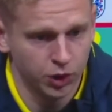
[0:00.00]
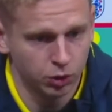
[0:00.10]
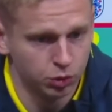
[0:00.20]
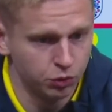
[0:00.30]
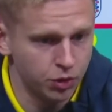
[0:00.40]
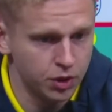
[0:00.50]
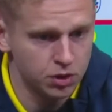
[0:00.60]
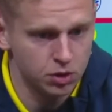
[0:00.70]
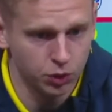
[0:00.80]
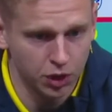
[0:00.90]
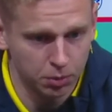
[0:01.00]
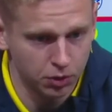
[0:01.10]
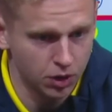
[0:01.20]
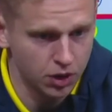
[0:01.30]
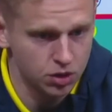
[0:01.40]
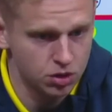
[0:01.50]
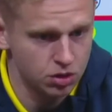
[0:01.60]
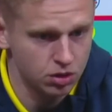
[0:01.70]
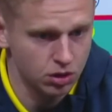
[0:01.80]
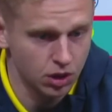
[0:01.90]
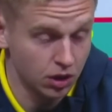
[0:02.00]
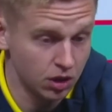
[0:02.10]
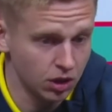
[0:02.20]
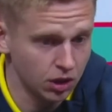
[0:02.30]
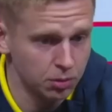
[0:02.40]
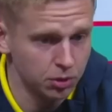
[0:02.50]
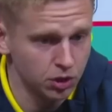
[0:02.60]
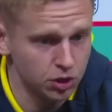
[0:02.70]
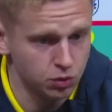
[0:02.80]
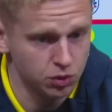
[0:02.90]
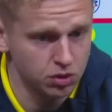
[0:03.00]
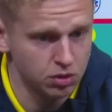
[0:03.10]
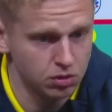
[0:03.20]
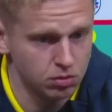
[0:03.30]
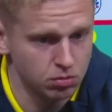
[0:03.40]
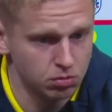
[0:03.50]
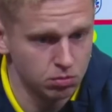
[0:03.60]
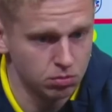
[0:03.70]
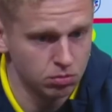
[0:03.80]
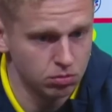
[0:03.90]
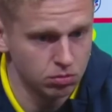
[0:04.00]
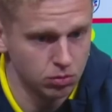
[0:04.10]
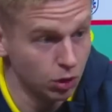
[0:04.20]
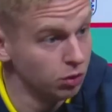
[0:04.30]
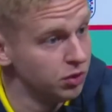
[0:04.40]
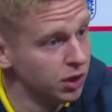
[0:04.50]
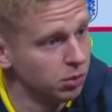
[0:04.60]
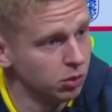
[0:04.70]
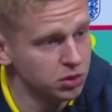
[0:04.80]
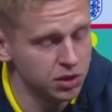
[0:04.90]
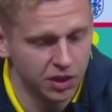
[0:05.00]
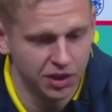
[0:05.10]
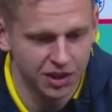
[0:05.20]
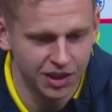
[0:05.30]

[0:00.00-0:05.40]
We are good friends, we keep in touch. I think I keep in touch with all of them, obviously.